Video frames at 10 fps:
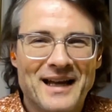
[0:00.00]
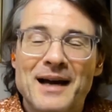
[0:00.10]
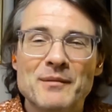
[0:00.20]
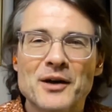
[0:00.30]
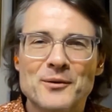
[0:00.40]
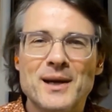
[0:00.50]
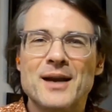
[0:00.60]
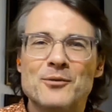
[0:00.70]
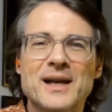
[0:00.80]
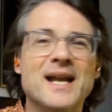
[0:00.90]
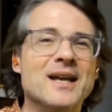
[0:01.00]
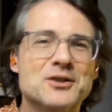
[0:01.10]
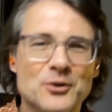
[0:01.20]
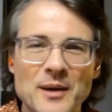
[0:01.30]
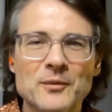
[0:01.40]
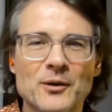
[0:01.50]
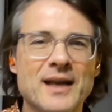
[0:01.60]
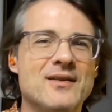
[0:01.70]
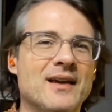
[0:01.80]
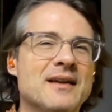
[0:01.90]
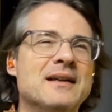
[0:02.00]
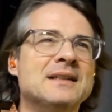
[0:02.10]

I'm not reading a script or anything.